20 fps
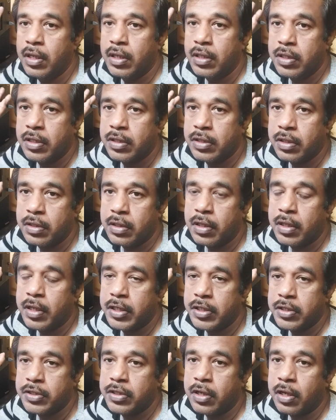this is a
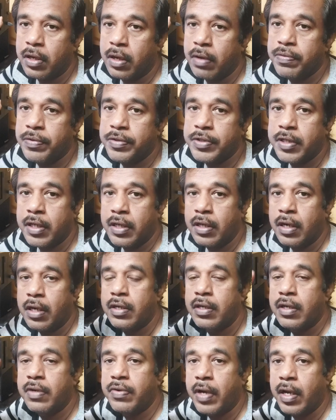desktop which I
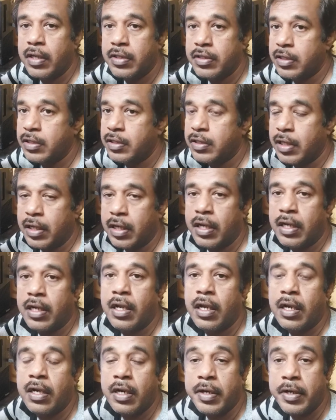got it as a
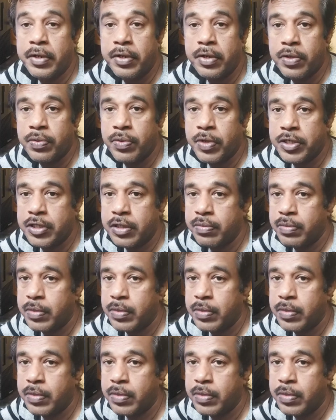second-hand renewed version